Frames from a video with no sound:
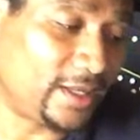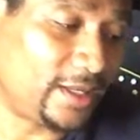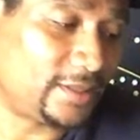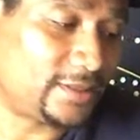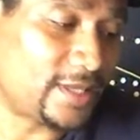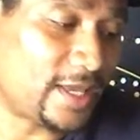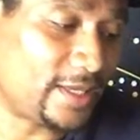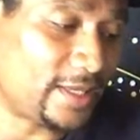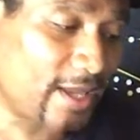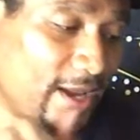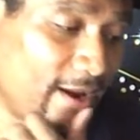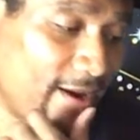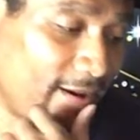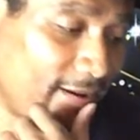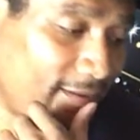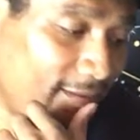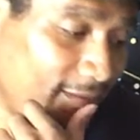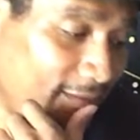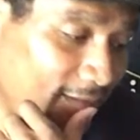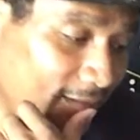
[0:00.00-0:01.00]
and take care.
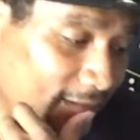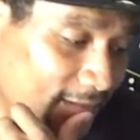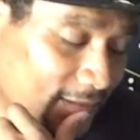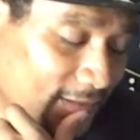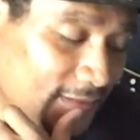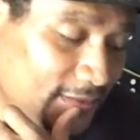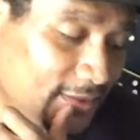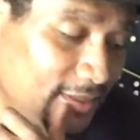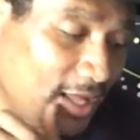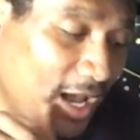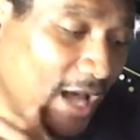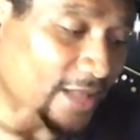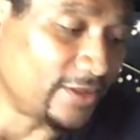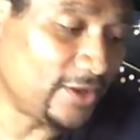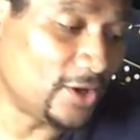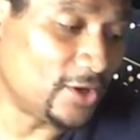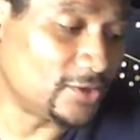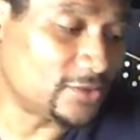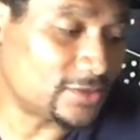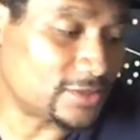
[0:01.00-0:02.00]

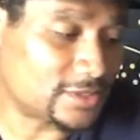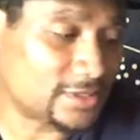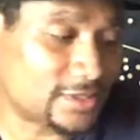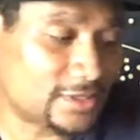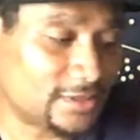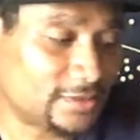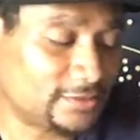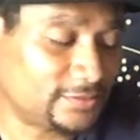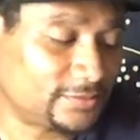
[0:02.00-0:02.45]
Adios.